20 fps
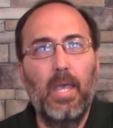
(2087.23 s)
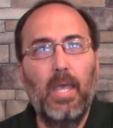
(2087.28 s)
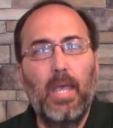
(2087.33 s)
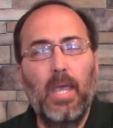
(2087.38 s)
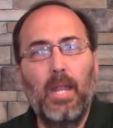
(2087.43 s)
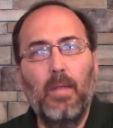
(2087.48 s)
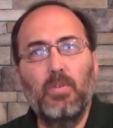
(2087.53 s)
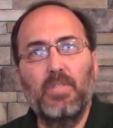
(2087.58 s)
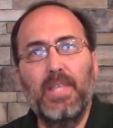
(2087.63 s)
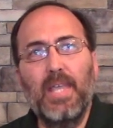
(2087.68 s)

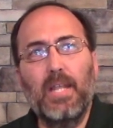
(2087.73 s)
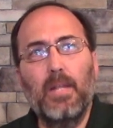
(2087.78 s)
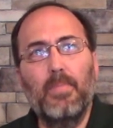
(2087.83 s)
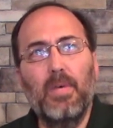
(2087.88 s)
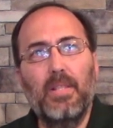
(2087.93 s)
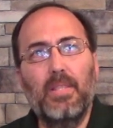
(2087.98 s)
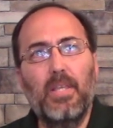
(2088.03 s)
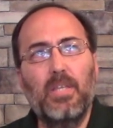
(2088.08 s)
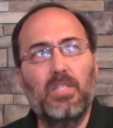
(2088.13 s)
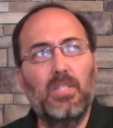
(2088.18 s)
And I was thinking
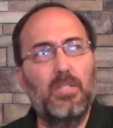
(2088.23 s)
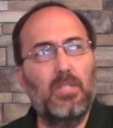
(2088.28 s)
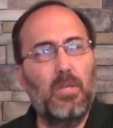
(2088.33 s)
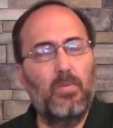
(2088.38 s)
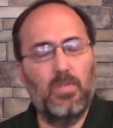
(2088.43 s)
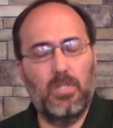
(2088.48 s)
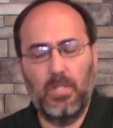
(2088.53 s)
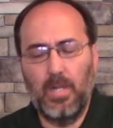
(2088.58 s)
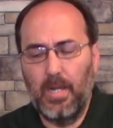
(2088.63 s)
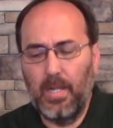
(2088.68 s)
about this as I
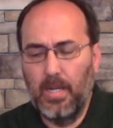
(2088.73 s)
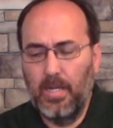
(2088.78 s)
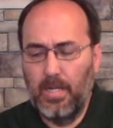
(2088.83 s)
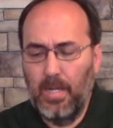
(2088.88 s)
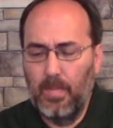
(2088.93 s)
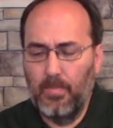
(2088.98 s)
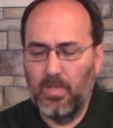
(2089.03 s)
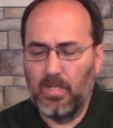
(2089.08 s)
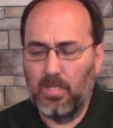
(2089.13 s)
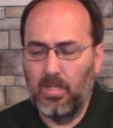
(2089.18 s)
was studying
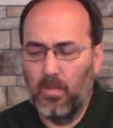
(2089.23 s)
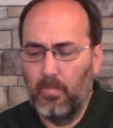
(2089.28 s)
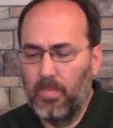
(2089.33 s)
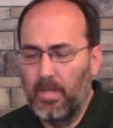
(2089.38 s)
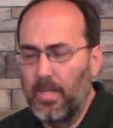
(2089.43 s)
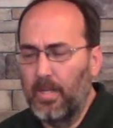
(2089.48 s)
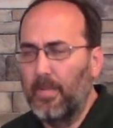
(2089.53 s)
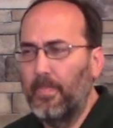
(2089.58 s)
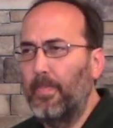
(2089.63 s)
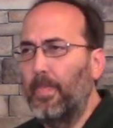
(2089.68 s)
Demas a little
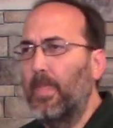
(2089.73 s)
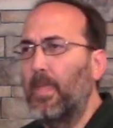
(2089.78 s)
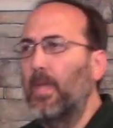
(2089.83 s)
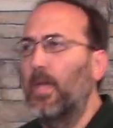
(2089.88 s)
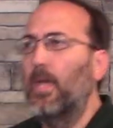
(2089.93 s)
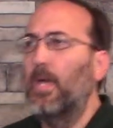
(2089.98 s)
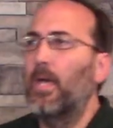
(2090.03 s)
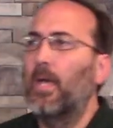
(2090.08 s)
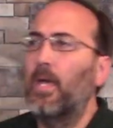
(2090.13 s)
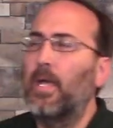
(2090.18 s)
bit.
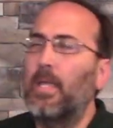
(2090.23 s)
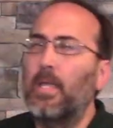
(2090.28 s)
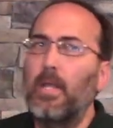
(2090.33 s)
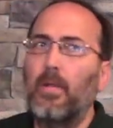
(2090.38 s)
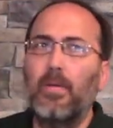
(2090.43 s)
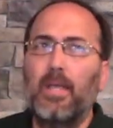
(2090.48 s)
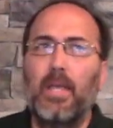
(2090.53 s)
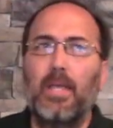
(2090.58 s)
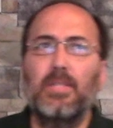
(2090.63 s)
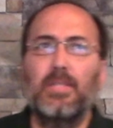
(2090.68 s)
You
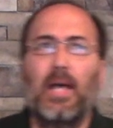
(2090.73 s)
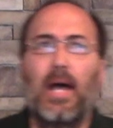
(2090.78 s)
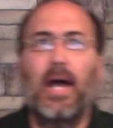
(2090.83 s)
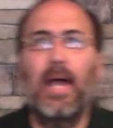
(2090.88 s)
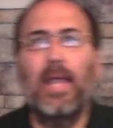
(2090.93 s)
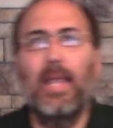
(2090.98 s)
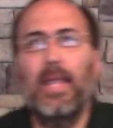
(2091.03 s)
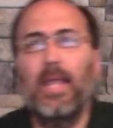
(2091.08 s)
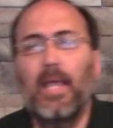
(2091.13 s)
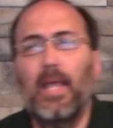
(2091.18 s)
know, guys,
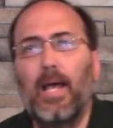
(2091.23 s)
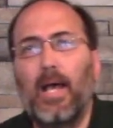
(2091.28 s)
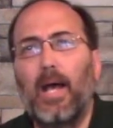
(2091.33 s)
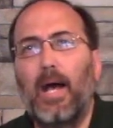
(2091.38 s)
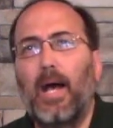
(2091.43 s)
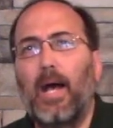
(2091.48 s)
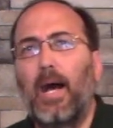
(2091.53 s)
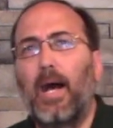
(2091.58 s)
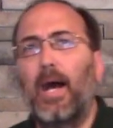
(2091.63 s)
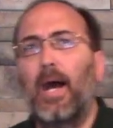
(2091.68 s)
I
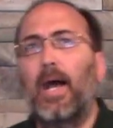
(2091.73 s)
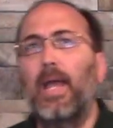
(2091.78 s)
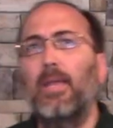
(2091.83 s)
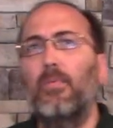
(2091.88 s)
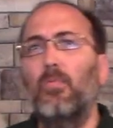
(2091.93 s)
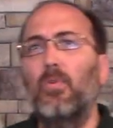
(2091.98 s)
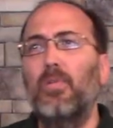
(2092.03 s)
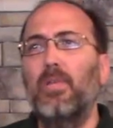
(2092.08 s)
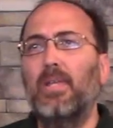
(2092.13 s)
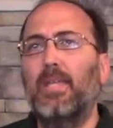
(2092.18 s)

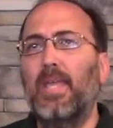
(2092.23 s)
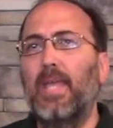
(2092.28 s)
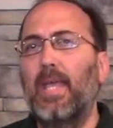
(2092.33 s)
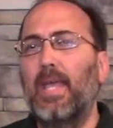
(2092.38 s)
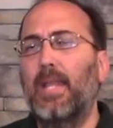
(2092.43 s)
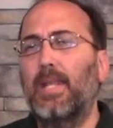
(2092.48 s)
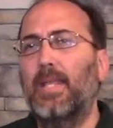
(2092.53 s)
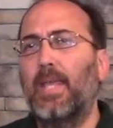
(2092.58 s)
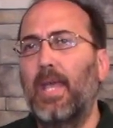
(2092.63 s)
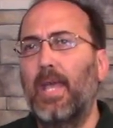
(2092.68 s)
really
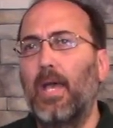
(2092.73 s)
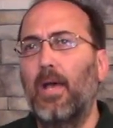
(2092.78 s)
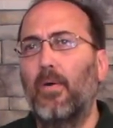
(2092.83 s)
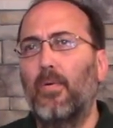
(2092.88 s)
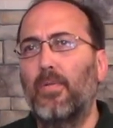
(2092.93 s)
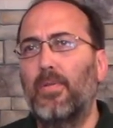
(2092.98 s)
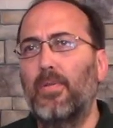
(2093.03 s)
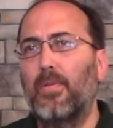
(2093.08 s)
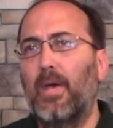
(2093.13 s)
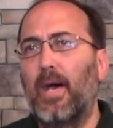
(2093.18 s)
can't
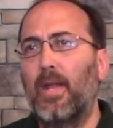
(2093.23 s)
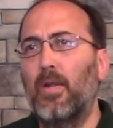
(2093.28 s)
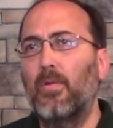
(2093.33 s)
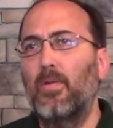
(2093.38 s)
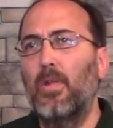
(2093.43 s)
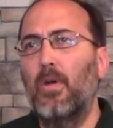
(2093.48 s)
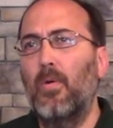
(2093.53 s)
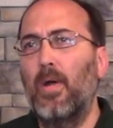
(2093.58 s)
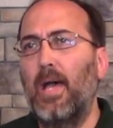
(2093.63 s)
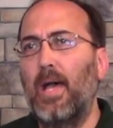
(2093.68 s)
count. I
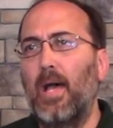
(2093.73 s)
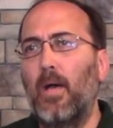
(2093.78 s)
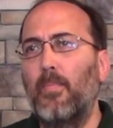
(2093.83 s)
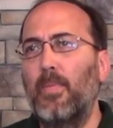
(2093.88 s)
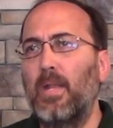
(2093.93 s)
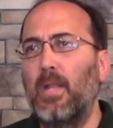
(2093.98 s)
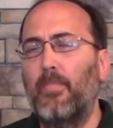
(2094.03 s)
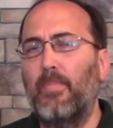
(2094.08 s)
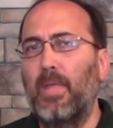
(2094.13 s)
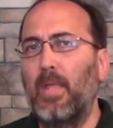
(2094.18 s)
don't know how
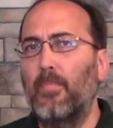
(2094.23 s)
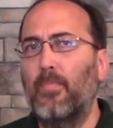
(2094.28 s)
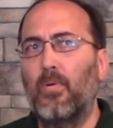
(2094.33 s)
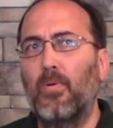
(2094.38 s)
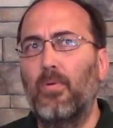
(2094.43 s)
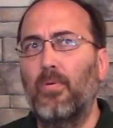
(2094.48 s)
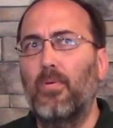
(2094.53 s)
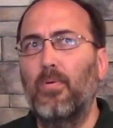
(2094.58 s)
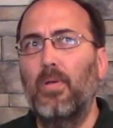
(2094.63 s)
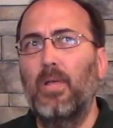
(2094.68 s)
many people.